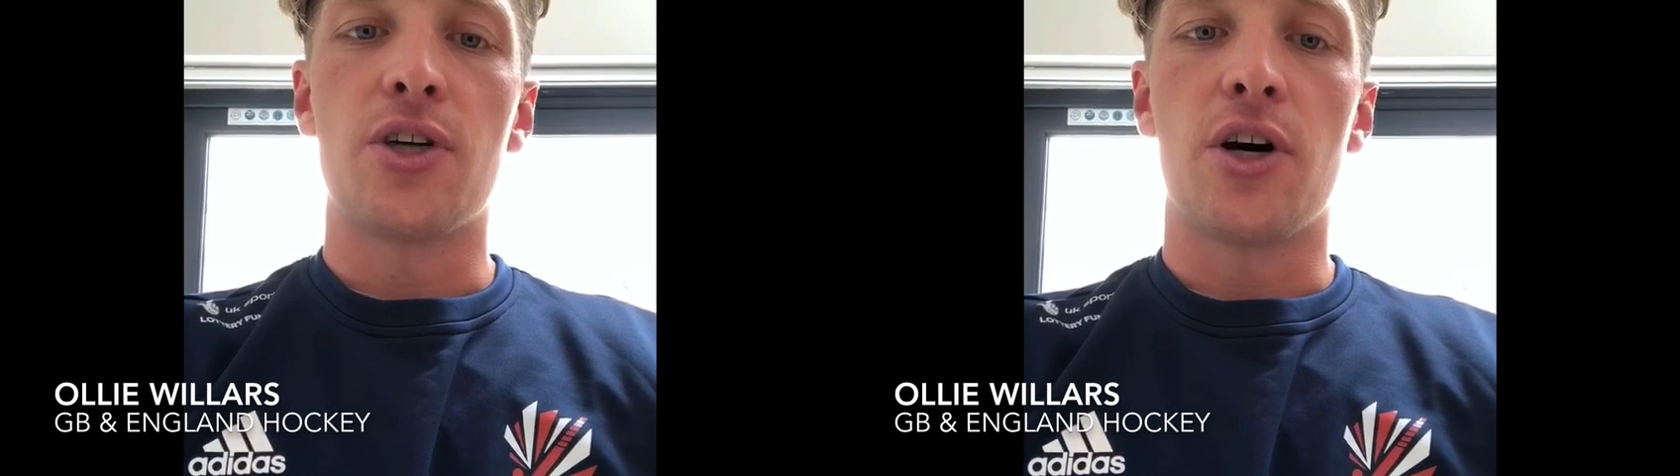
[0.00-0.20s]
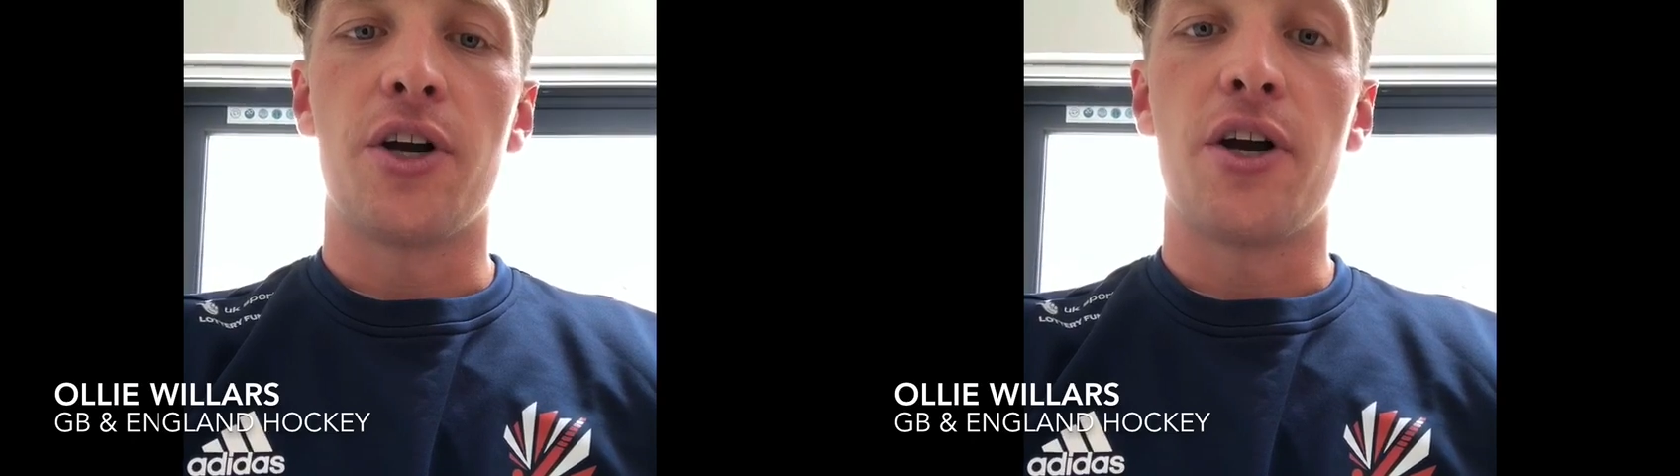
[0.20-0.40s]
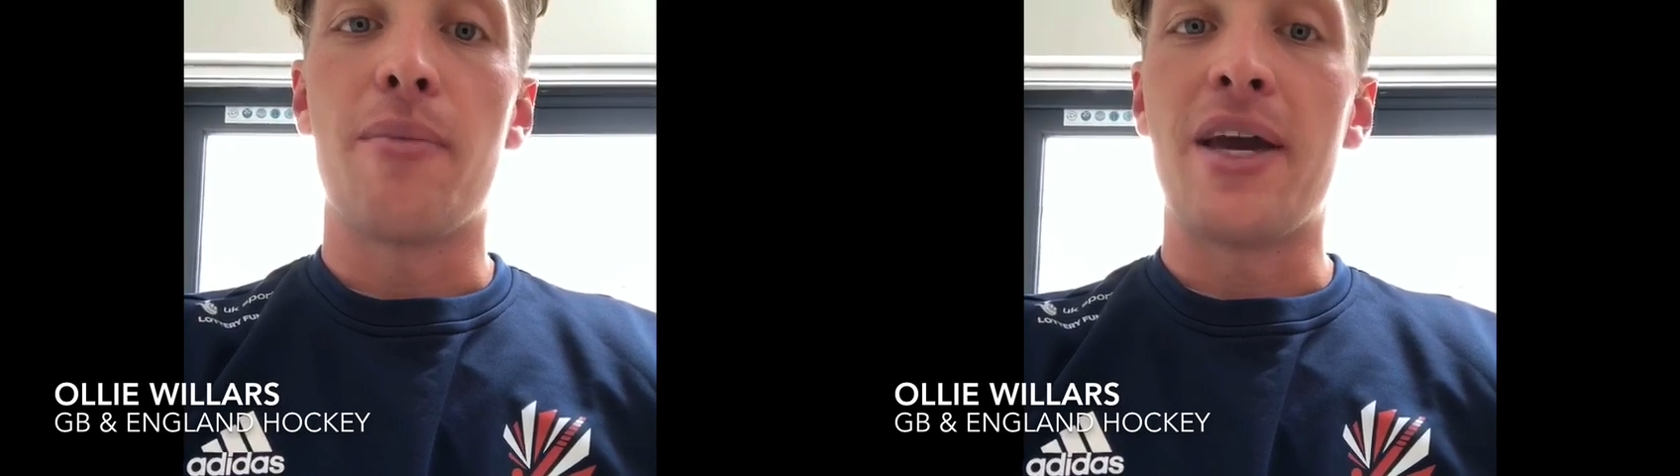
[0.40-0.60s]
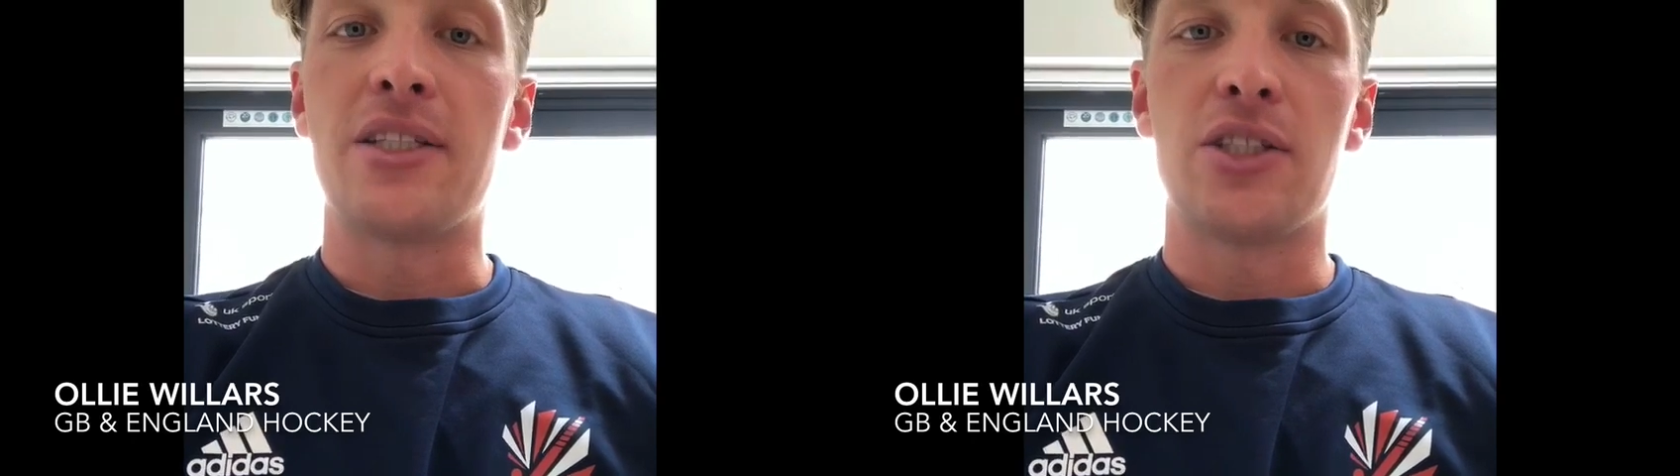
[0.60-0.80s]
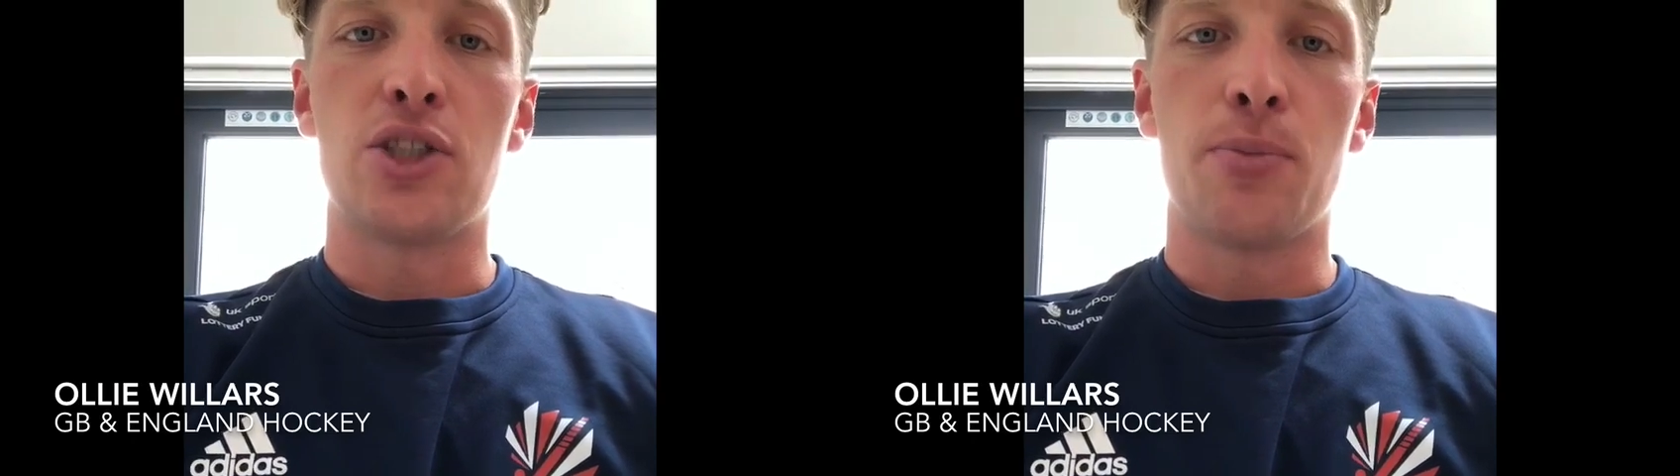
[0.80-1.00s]
on an
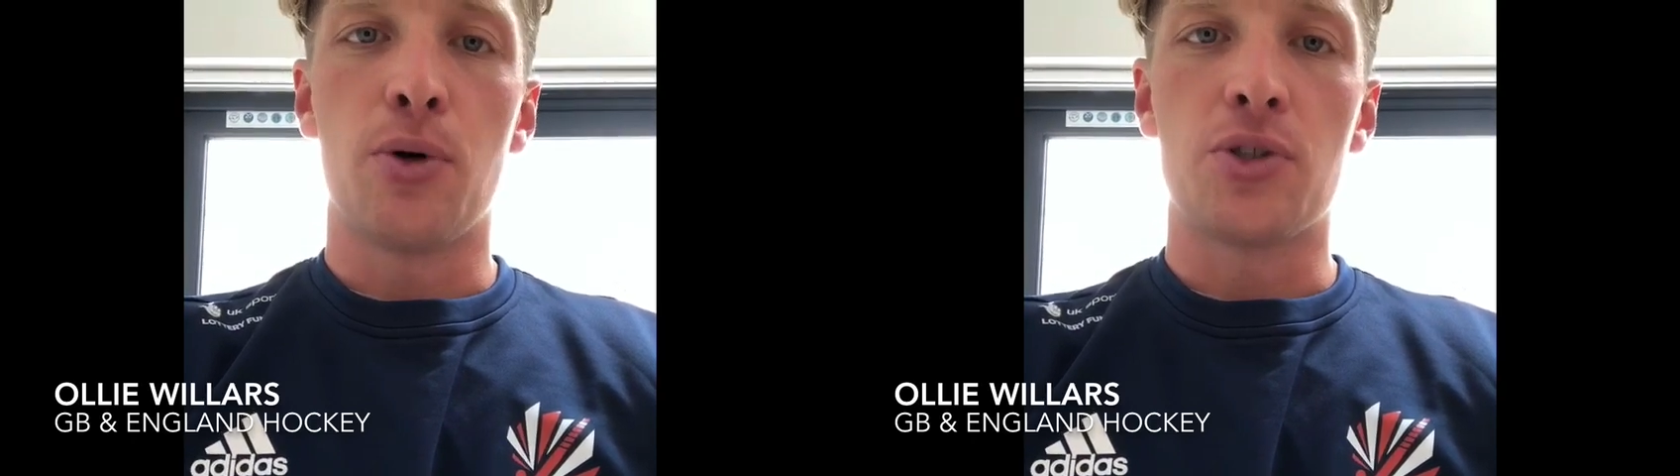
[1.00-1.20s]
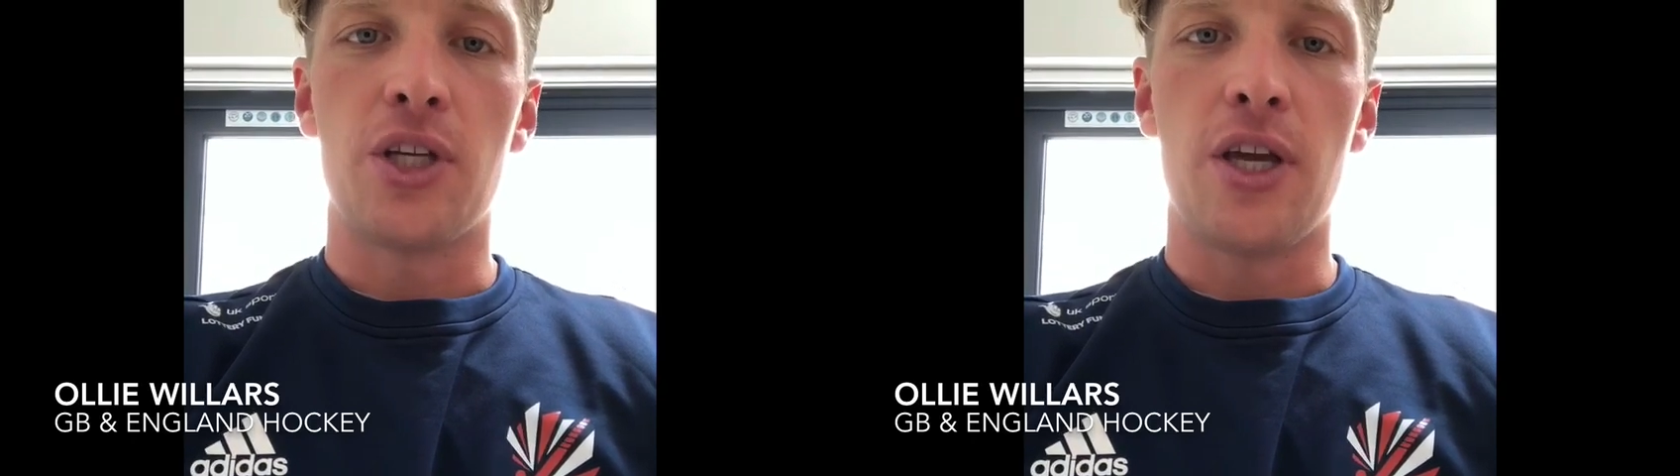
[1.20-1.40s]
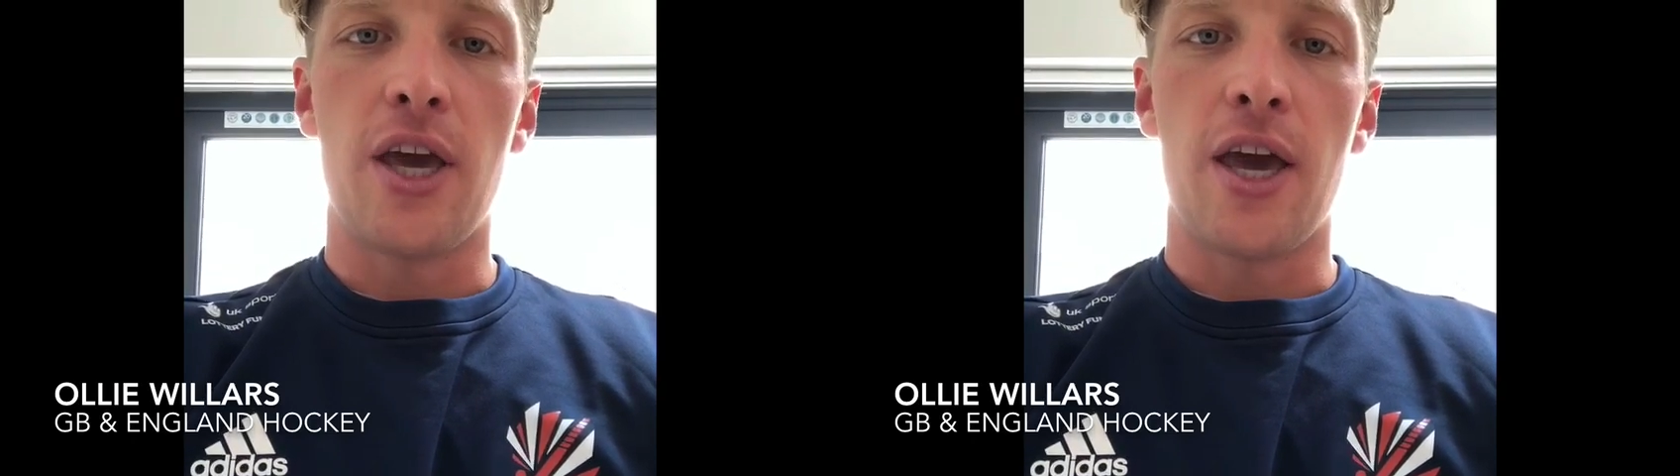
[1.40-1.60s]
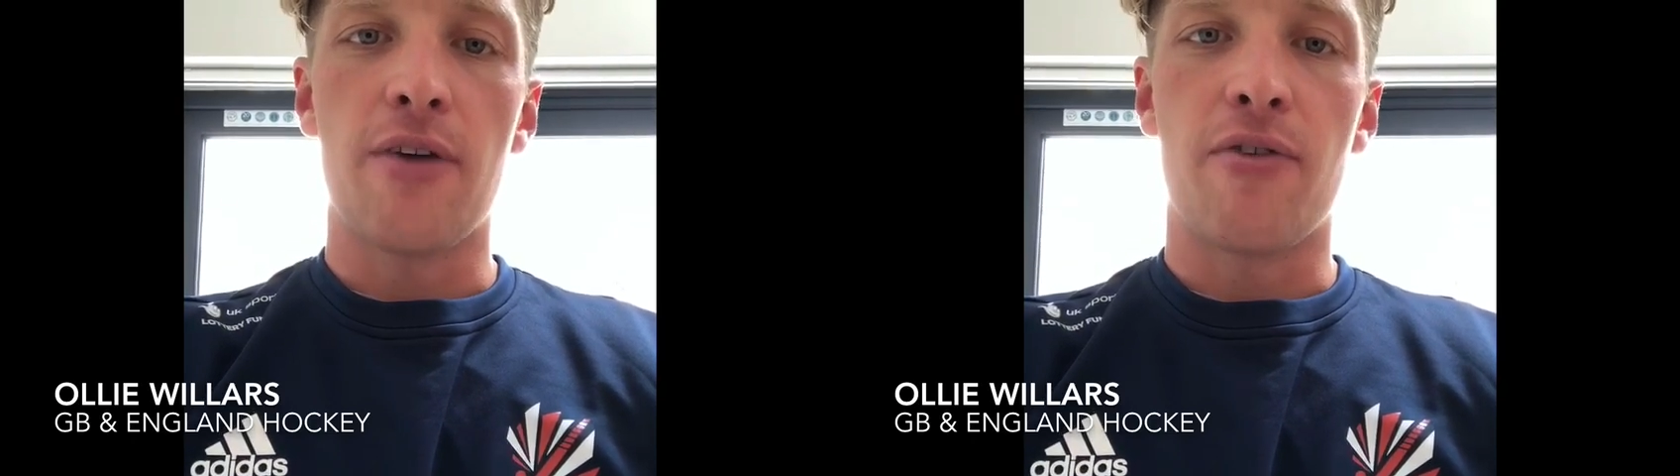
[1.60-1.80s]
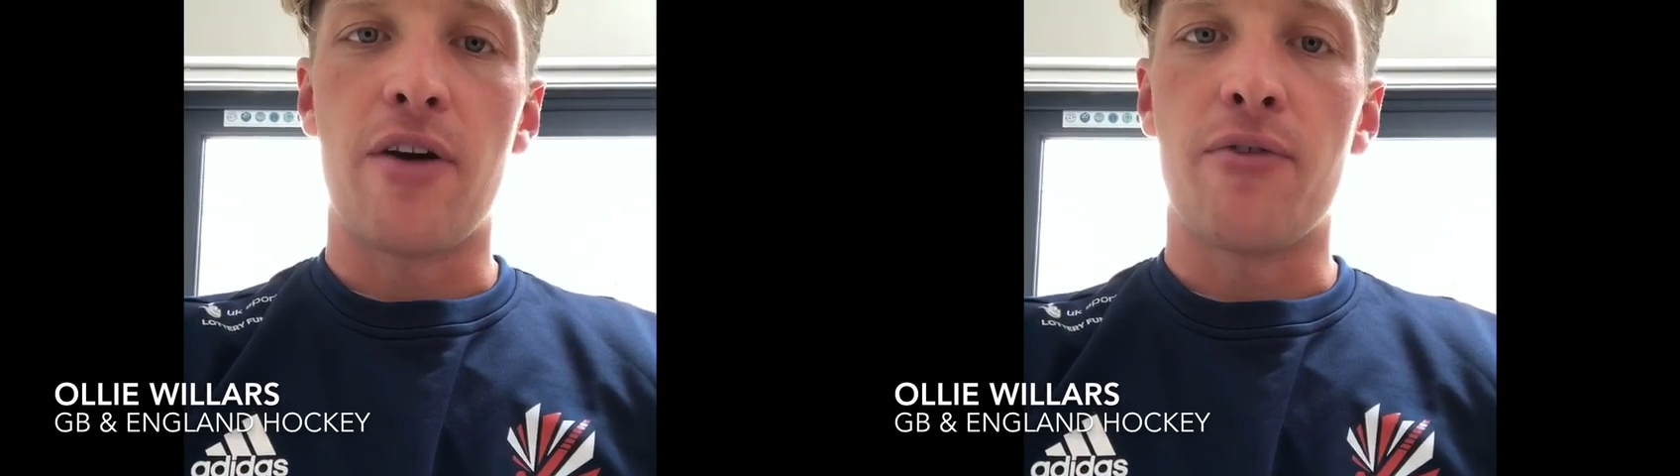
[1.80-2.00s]
amazing sporting
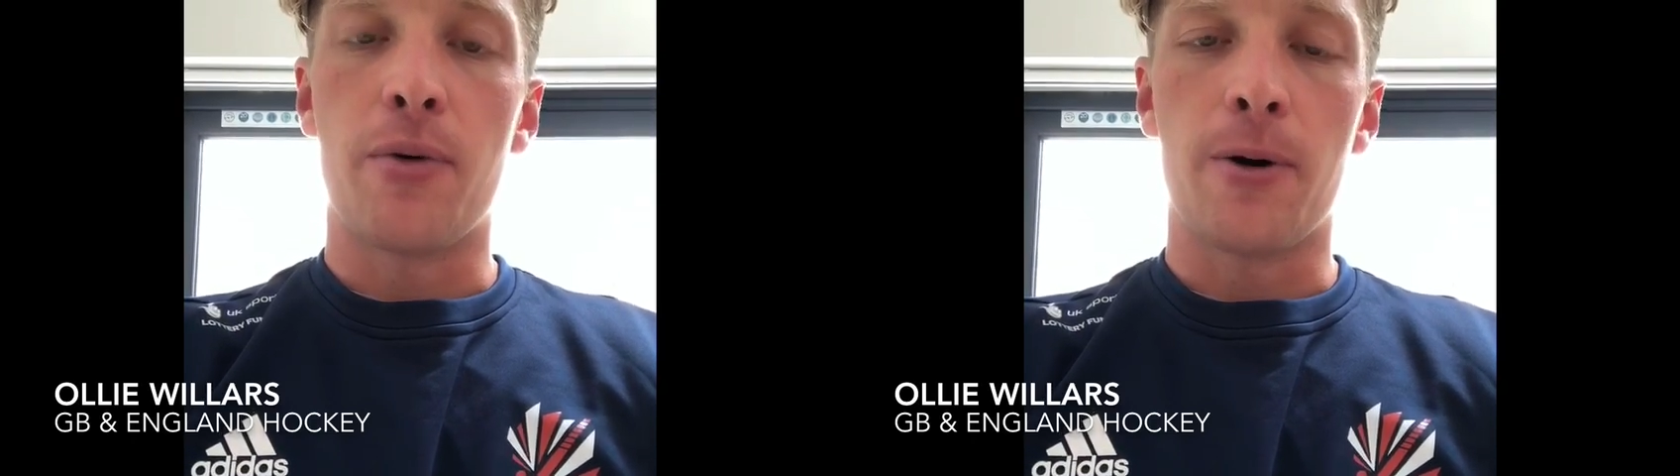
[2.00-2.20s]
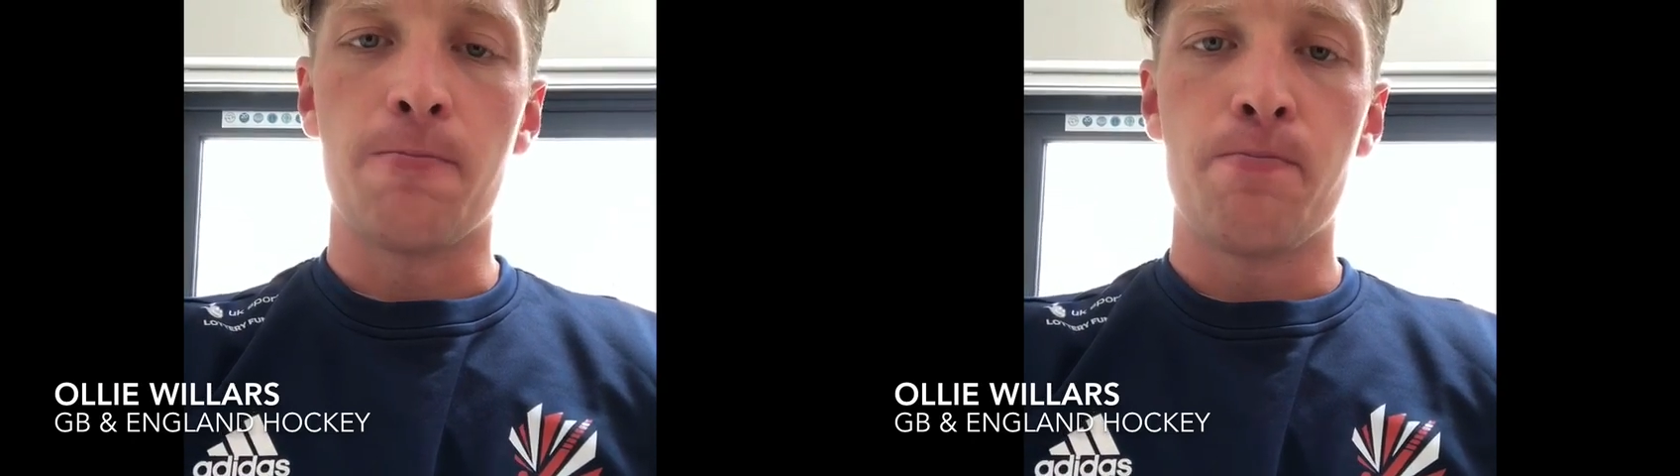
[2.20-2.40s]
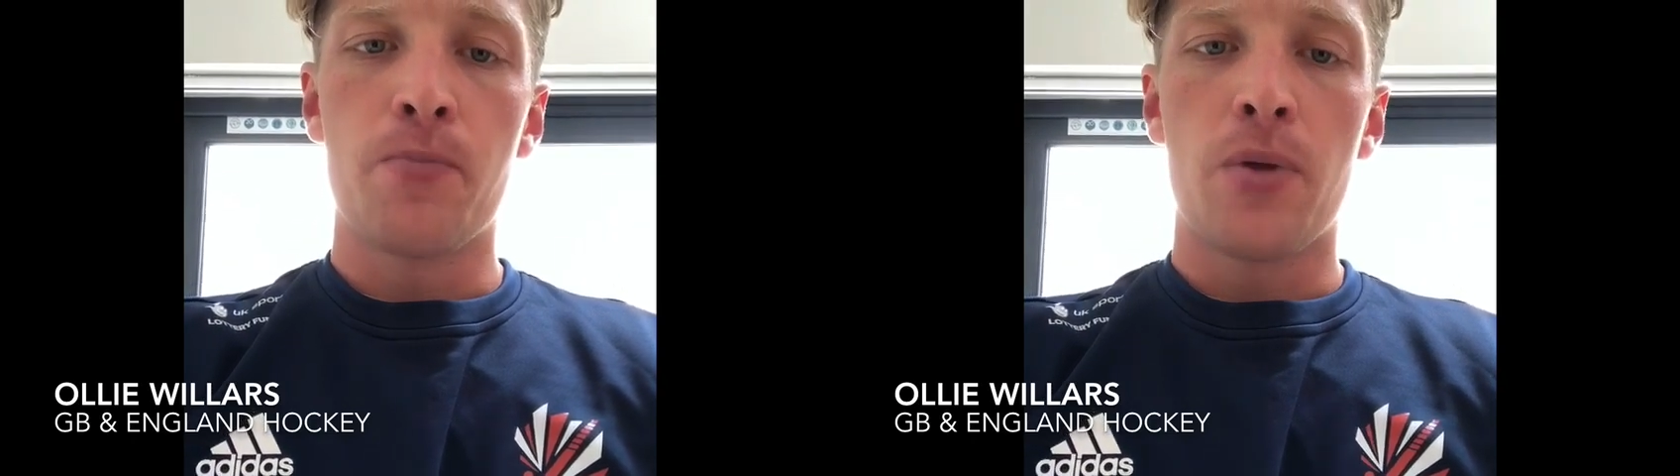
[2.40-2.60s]
year for everyone.